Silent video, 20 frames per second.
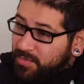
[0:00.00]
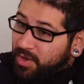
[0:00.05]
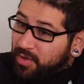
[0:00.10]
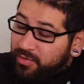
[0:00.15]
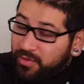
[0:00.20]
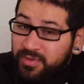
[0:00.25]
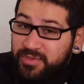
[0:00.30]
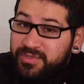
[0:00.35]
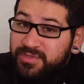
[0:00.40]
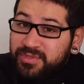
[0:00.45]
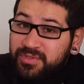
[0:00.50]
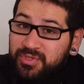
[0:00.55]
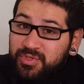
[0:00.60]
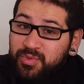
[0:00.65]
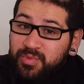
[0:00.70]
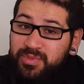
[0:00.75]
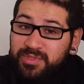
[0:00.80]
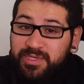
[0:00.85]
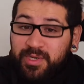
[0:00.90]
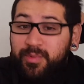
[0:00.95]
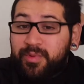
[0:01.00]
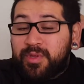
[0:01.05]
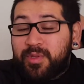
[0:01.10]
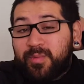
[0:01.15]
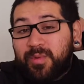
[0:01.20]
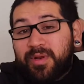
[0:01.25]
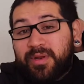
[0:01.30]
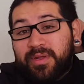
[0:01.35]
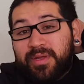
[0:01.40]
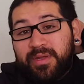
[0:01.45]
those are the two wheels I really
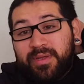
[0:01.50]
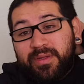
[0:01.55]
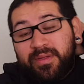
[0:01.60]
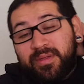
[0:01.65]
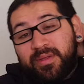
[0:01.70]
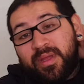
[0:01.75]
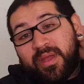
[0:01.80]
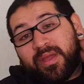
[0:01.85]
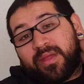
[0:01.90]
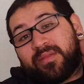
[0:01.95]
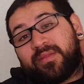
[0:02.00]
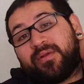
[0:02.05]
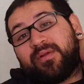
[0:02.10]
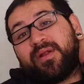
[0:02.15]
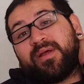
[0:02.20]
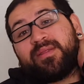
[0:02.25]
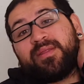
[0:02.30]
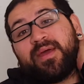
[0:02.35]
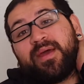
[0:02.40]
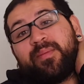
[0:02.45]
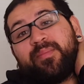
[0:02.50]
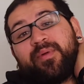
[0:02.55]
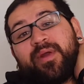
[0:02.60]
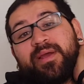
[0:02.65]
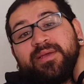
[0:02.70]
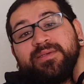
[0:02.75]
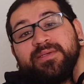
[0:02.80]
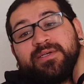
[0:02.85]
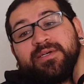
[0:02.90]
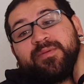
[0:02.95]
want to get, and they're not that
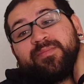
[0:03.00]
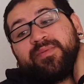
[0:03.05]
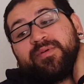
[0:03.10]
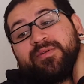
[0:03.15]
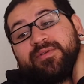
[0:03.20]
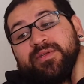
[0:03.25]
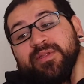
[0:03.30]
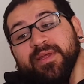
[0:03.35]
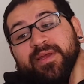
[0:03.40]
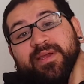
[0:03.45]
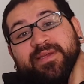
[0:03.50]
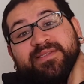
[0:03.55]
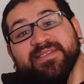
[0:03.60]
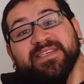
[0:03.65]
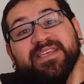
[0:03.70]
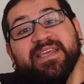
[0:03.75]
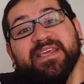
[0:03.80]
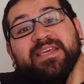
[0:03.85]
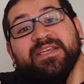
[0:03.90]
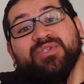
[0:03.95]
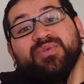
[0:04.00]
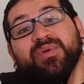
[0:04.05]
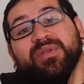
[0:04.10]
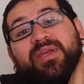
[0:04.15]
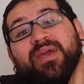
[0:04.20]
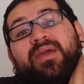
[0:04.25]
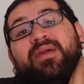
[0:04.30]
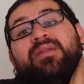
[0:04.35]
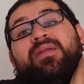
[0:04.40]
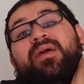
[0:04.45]
pricey compared to like
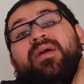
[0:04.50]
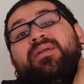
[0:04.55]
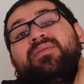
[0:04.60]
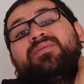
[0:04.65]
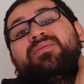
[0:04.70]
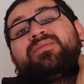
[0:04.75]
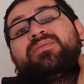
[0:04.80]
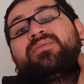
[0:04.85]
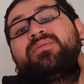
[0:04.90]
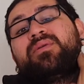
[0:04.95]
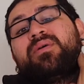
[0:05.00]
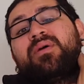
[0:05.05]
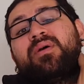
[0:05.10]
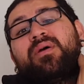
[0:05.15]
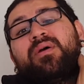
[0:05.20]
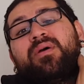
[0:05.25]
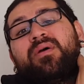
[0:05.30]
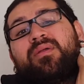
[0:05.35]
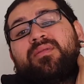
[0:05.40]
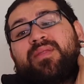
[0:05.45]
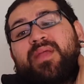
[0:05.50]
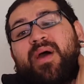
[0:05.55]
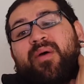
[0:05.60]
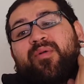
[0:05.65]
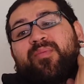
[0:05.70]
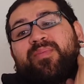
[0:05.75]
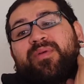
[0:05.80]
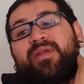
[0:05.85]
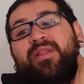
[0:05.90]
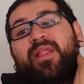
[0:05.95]
CE28Ns. That
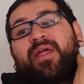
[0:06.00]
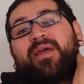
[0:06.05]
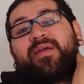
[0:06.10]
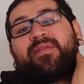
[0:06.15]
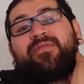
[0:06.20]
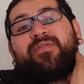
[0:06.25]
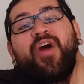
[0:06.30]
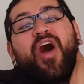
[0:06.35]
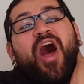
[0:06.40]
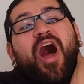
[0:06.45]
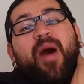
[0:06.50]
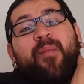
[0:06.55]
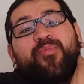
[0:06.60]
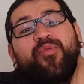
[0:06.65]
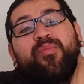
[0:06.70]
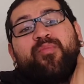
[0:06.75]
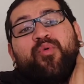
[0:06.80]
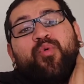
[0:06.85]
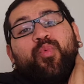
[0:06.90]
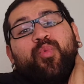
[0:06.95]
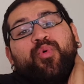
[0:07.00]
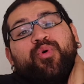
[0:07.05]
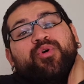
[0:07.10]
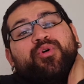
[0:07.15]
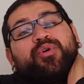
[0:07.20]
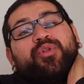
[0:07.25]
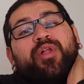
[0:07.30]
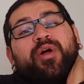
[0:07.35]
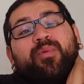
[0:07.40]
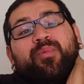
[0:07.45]
would be like the optimal
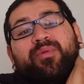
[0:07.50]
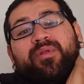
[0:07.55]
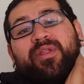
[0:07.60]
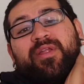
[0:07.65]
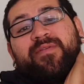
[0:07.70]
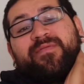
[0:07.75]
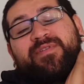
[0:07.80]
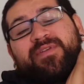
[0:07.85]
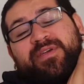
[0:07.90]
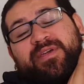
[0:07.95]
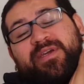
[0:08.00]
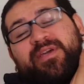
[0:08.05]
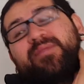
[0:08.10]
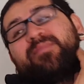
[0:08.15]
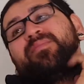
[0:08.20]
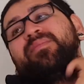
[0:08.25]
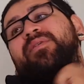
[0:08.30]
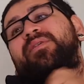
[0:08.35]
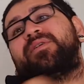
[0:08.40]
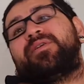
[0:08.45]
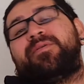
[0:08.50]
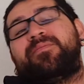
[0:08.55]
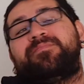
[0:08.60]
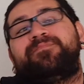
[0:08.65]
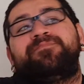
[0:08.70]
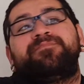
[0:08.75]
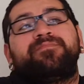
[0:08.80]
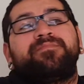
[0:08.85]
wheel I would love to get, but